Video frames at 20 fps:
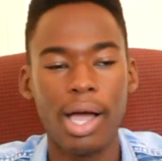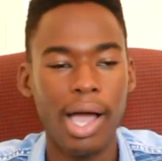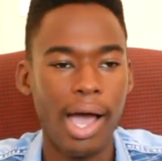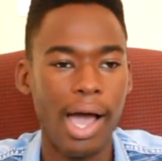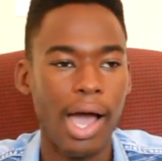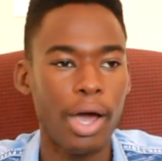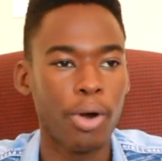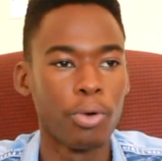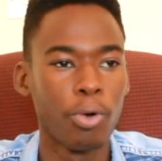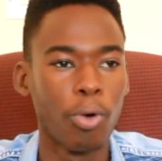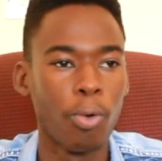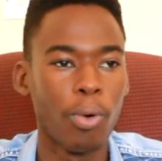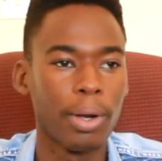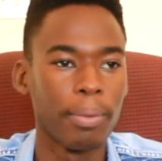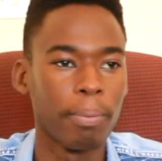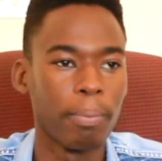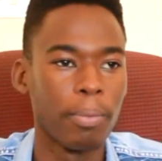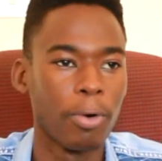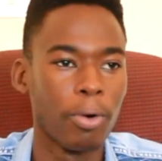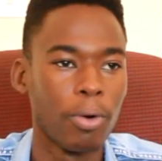I don't know
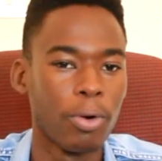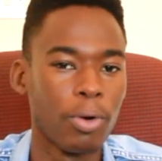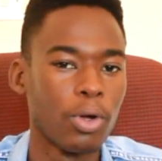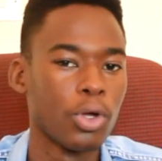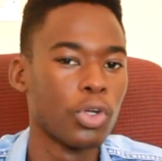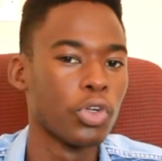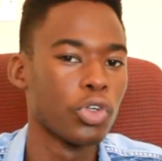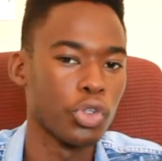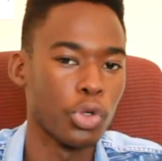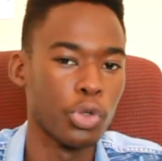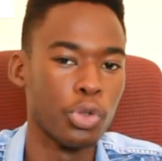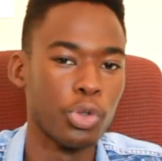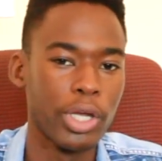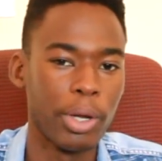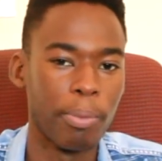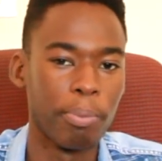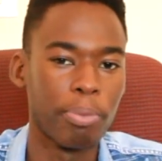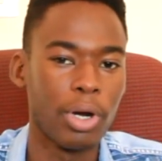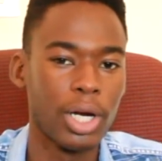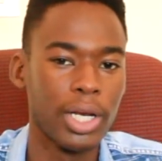what more, so you
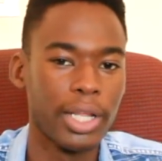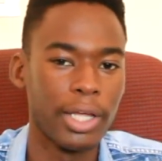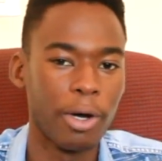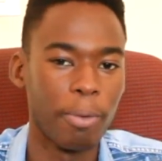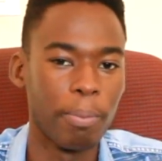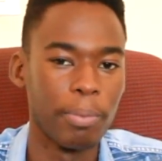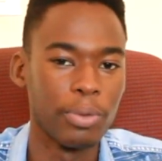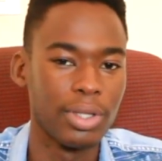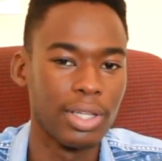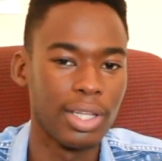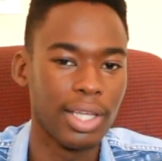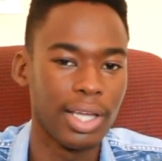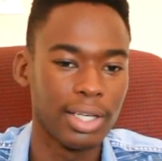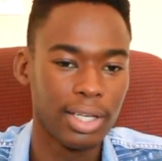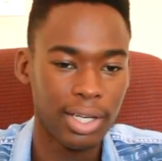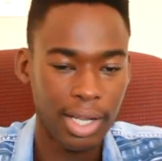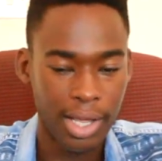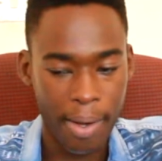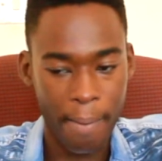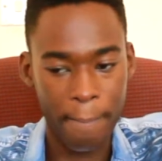can probably help me with
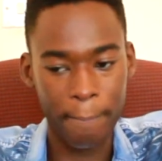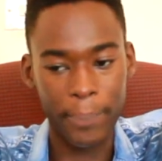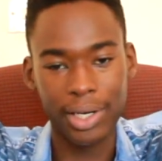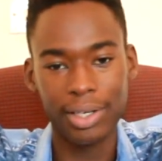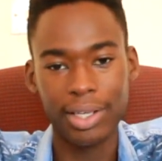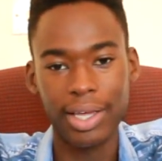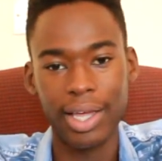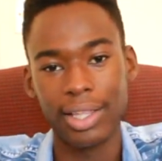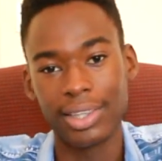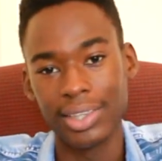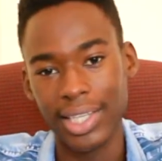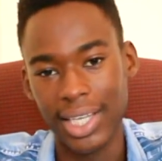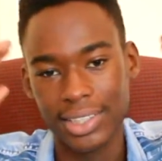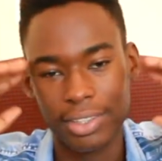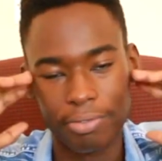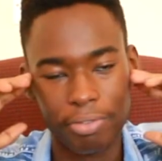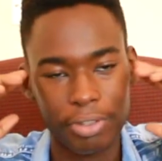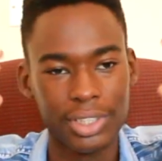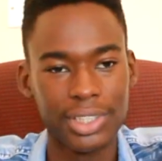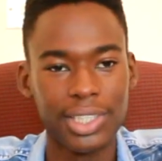that. But yeah, that's
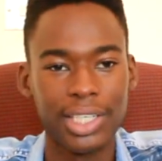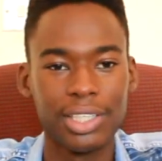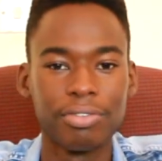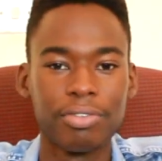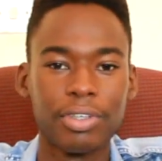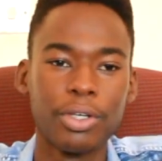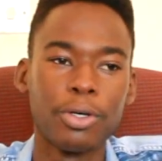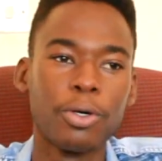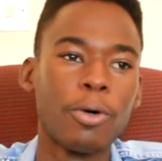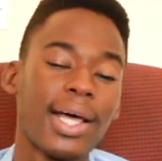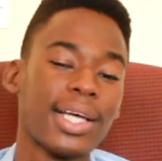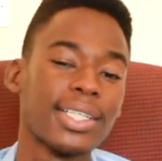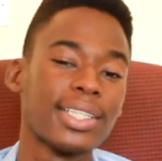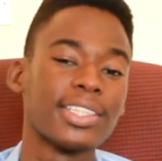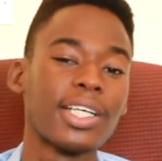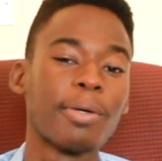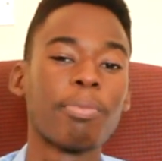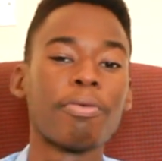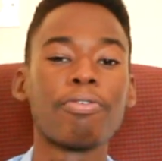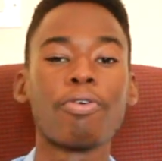it for today's video. As
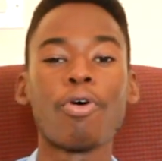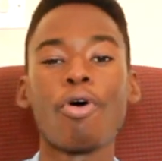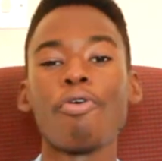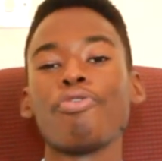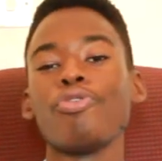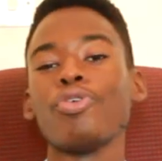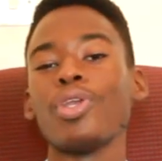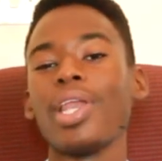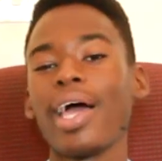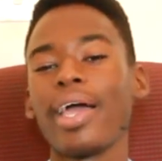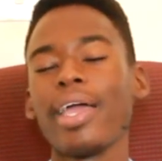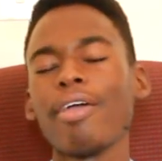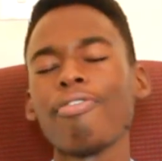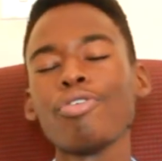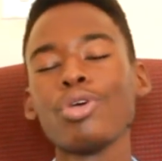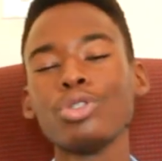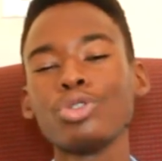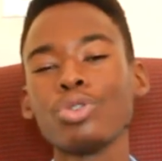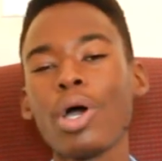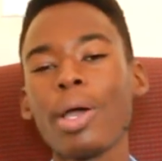I said before, if
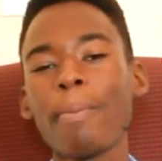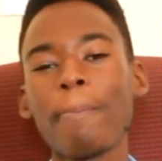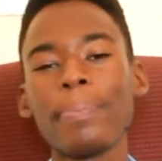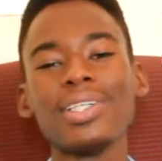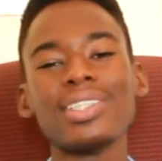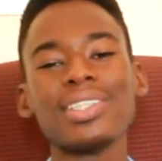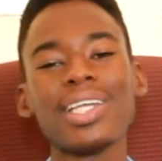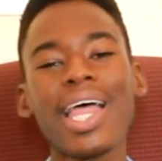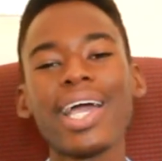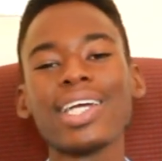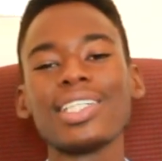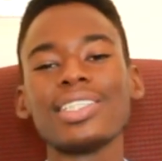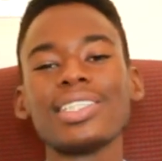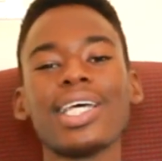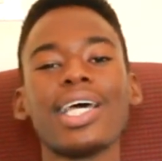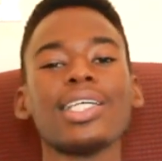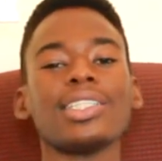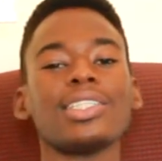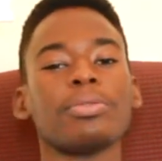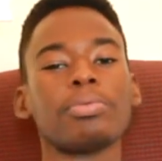you enjoy, please like,
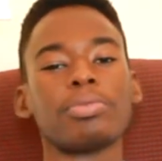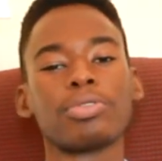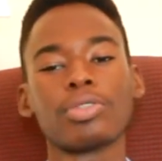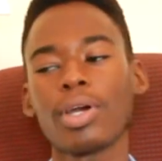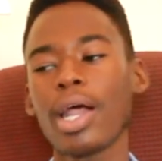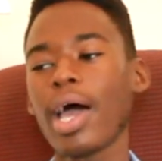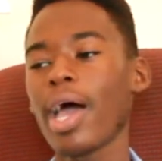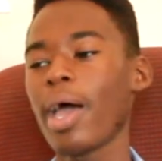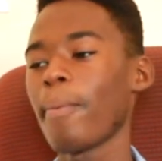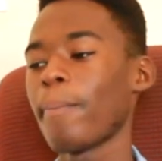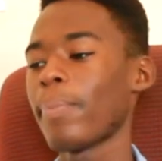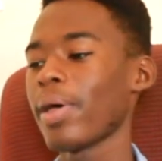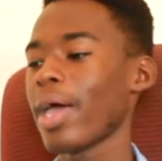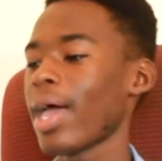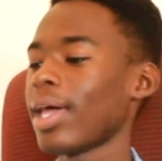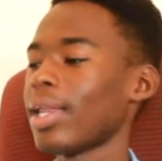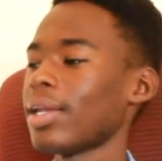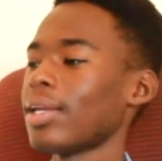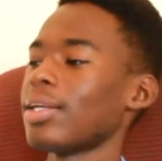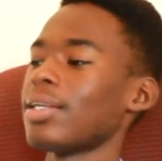share, subscribe,
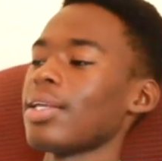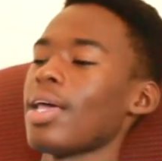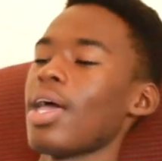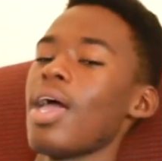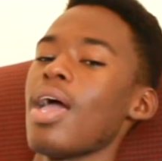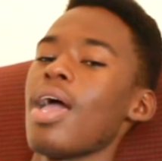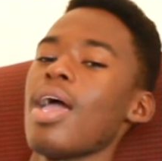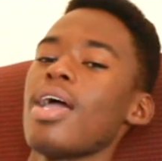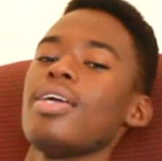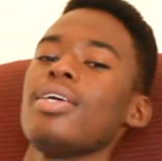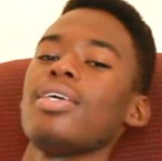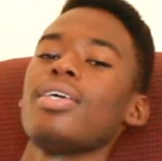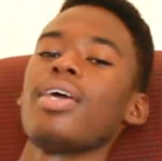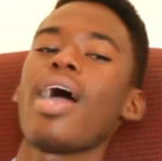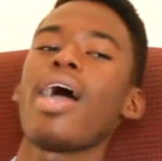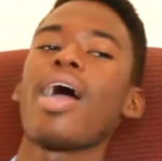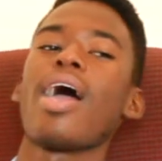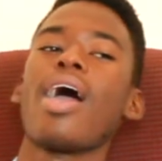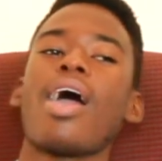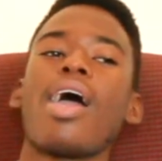and
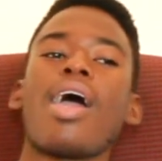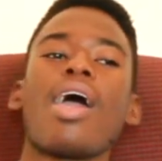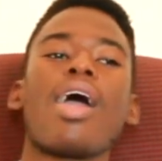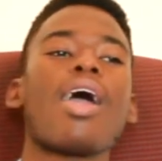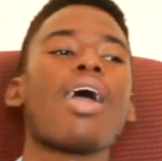yeah.